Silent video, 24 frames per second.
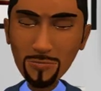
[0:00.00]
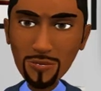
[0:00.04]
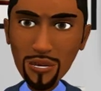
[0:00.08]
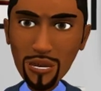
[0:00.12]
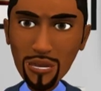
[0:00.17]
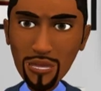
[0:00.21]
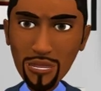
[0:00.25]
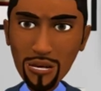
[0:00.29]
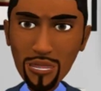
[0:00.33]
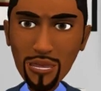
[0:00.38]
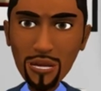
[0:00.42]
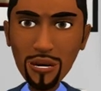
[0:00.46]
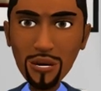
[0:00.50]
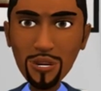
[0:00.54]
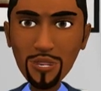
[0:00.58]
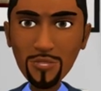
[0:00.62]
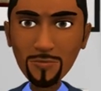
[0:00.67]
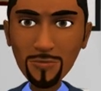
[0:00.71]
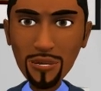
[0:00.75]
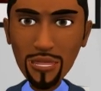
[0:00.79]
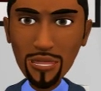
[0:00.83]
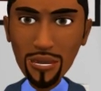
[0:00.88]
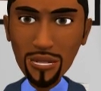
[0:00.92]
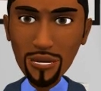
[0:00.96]
by
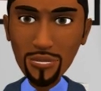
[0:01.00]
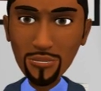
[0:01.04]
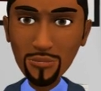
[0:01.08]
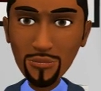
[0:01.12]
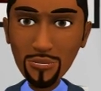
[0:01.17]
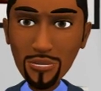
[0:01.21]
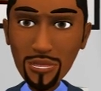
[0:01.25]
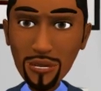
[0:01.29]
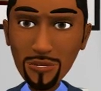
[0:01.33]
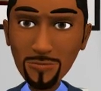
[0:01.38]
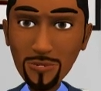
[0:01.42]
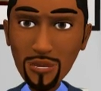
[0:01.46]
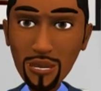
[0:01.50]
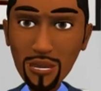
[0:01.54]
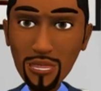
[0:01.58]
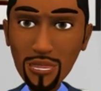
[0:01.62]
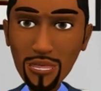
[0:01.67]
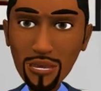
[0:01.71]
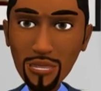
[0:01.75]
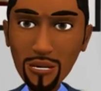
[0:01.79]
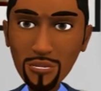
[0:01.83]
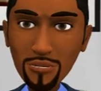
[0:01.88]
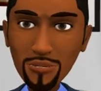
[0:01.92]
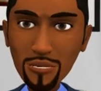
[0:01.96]
determining the
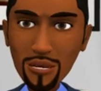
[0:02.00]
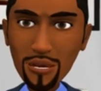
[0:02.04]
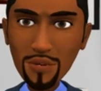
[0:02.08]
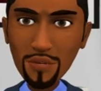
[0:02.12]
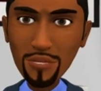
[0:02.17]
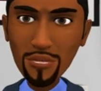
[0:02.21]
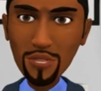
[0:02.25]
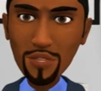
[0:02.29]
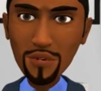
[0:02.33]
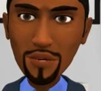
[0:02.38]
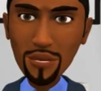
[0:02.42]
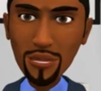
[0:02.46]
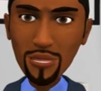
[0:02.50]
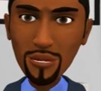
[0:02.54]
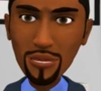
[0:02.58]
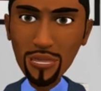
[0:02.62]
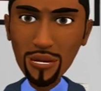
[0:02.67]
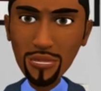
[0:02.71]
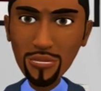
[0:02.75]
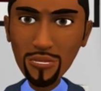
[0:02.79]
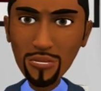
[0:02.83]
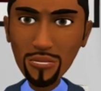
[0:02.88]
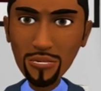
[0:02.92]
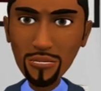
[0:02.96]
method of
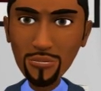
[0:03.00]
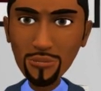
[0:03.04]
surveillance.